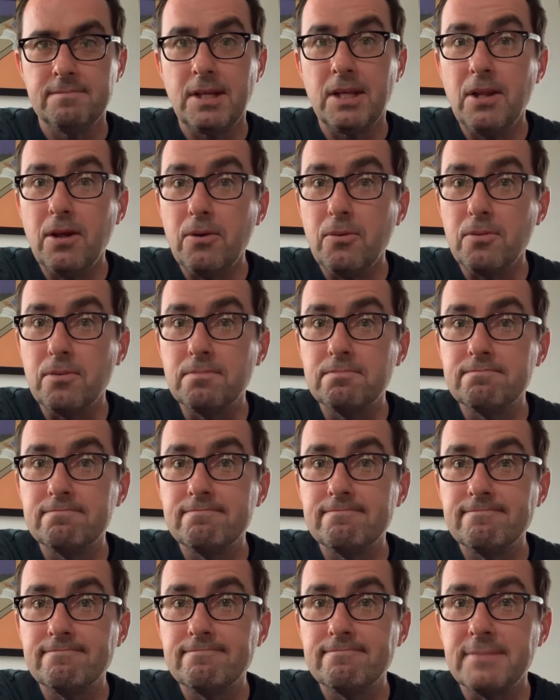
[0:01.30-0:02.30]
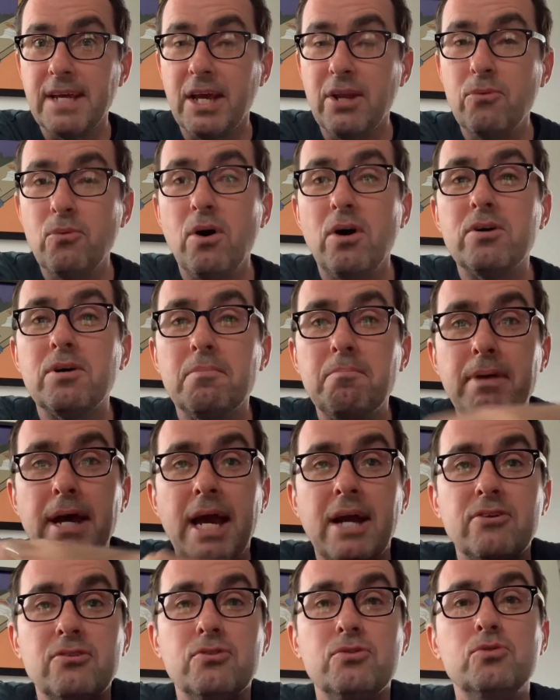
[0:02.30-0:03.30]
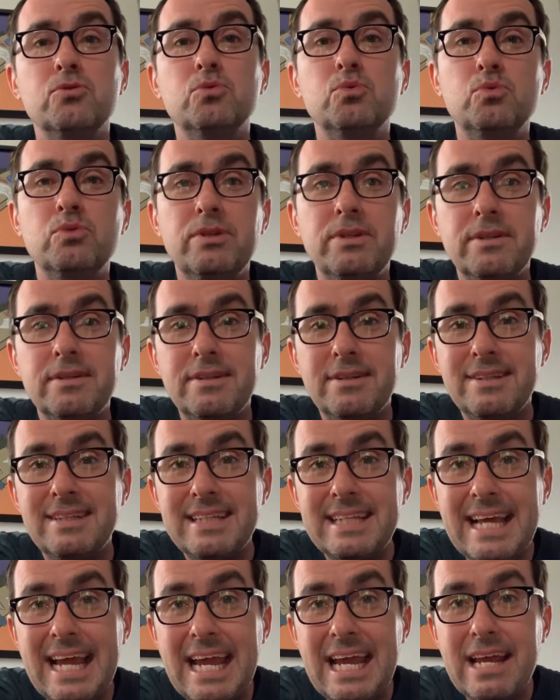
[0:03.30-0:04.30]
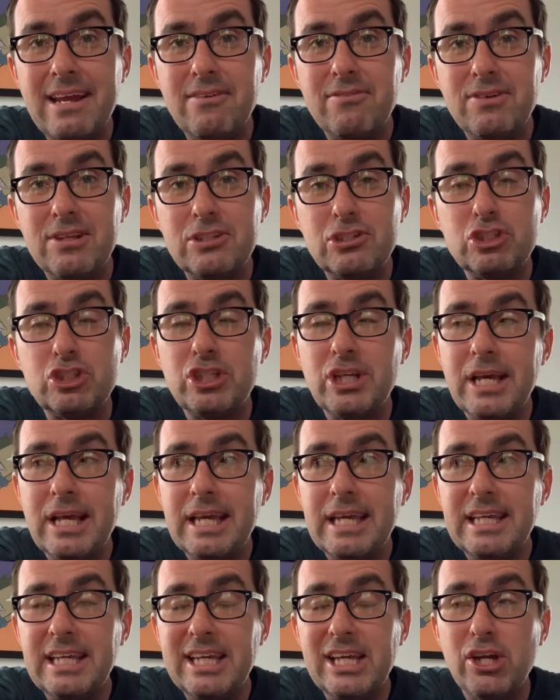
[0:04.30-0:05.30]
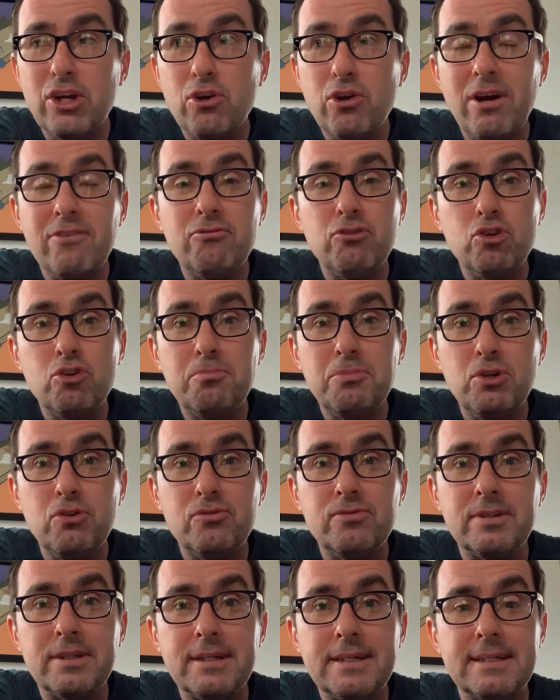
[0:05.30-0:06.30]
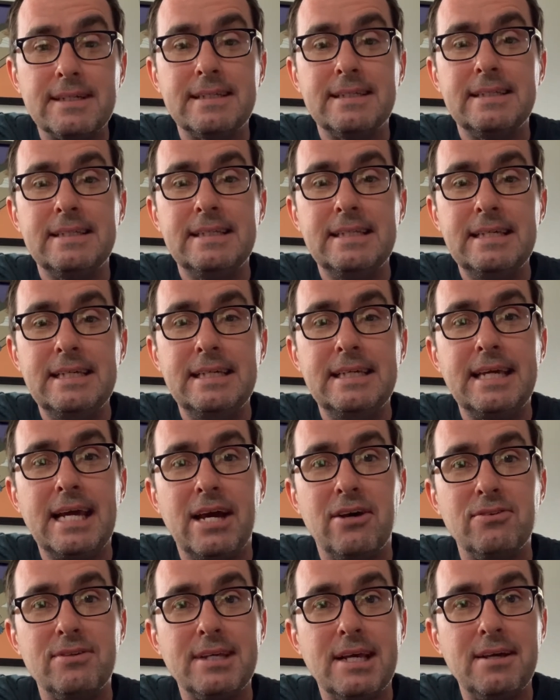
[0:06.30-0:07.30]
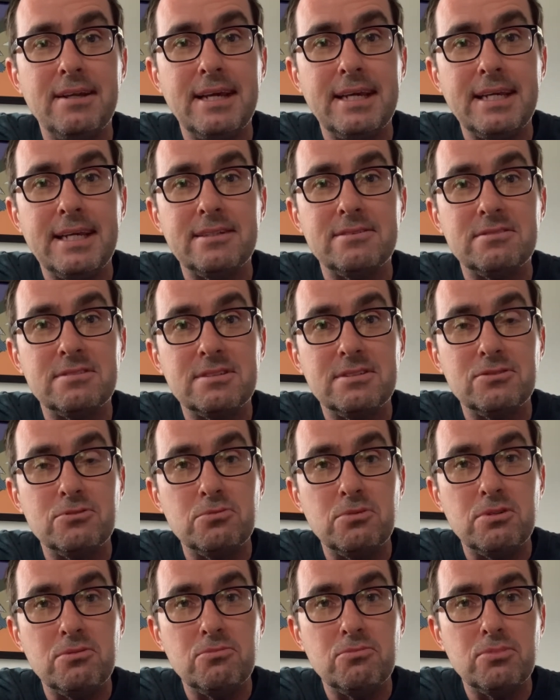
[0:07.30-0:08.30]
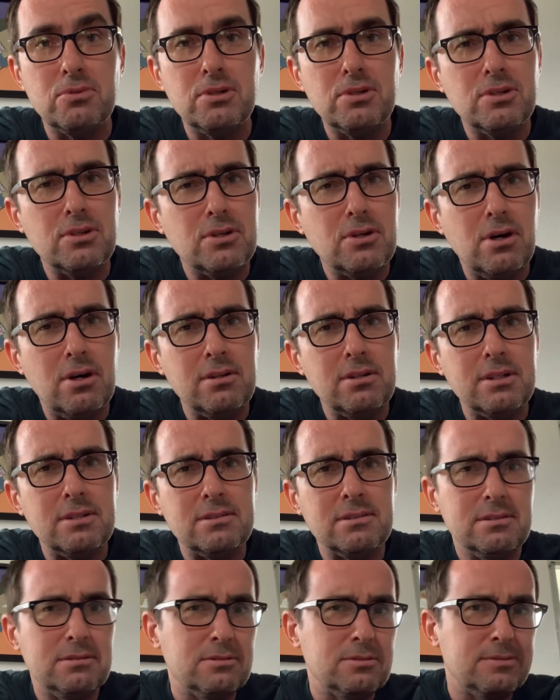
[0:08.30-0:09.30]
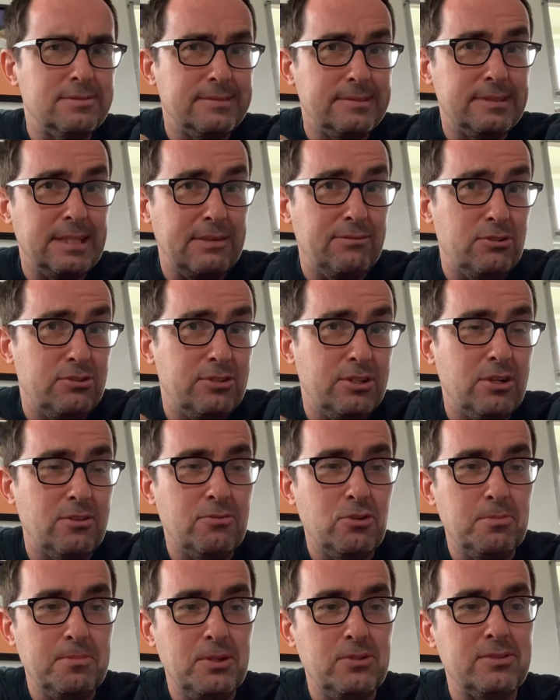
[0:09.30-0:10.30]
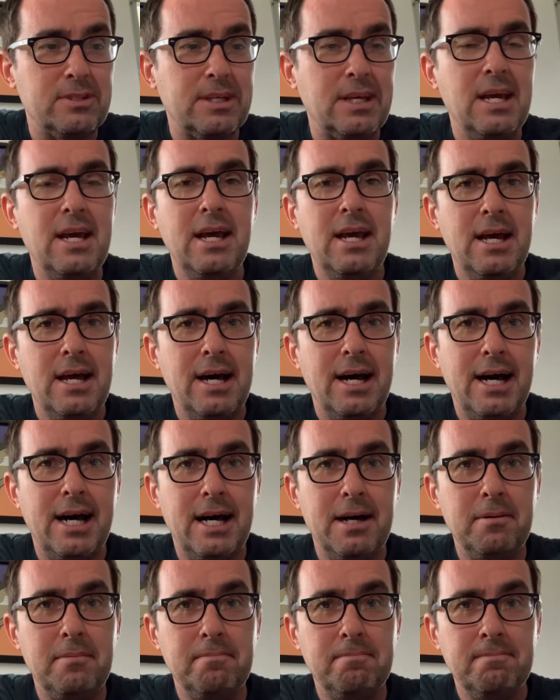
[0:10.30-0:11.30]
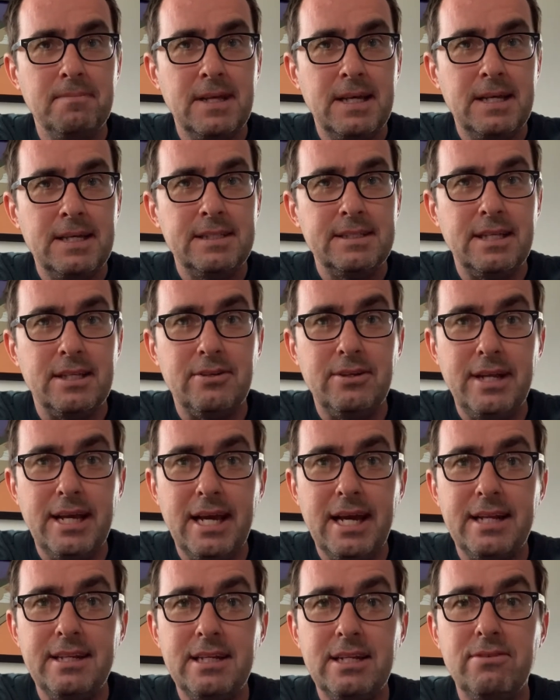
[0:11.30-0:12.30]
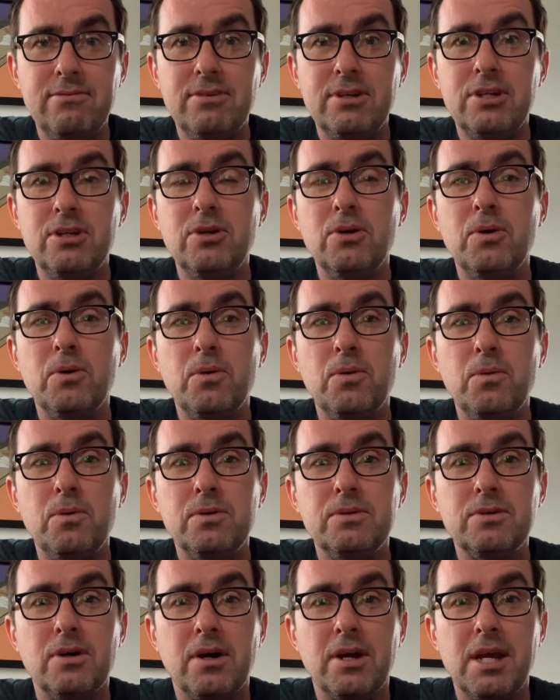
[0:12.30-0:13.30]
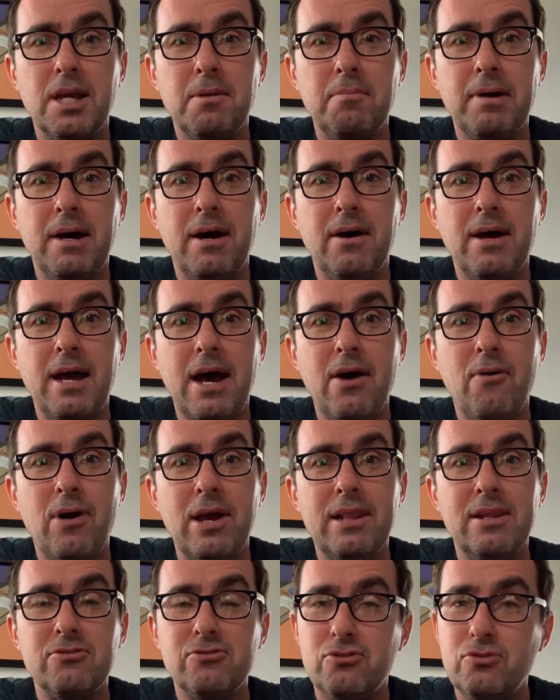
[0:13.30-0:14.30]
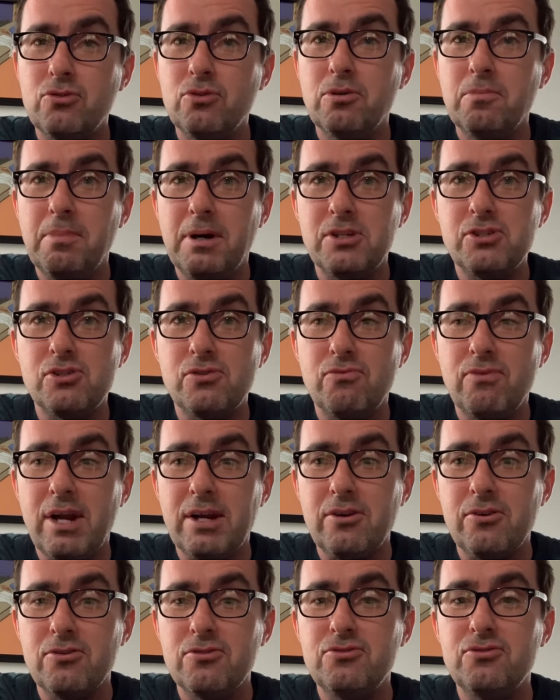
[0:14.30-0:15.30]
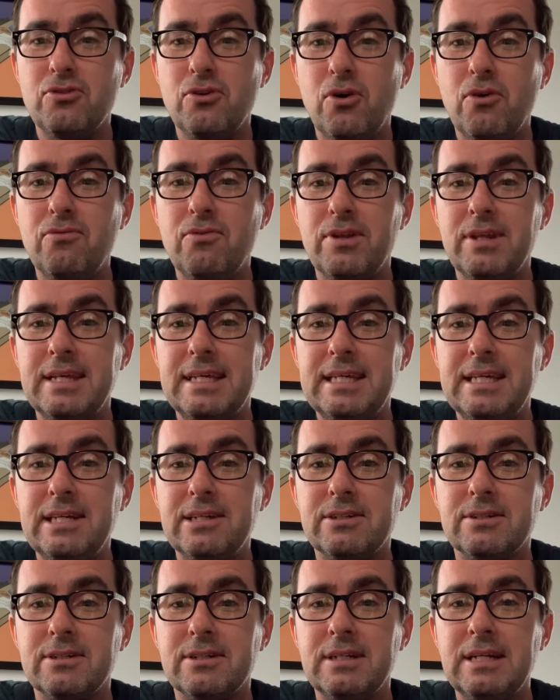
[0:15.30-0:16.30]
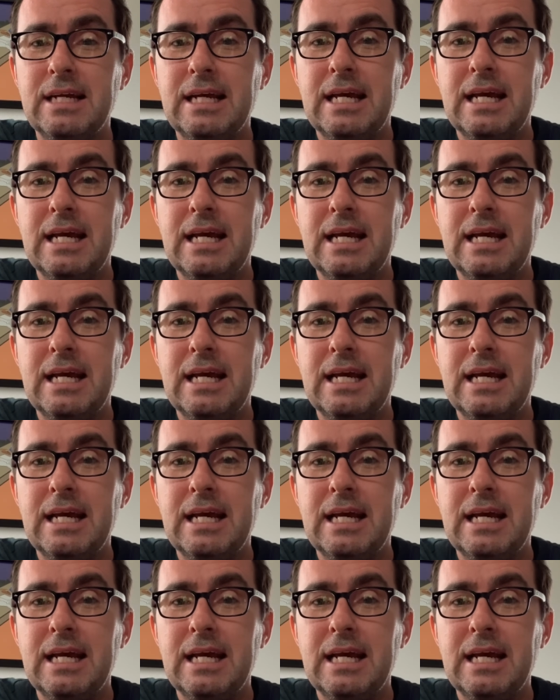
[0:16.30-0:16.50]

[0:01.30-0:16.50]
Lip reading: Hello, and welcome back to David's Year of New Music, the countdown, I guess is what we could call it. It's David's Year of New Music. The other day I did a video talking about how I listened to a bunch of records over the year.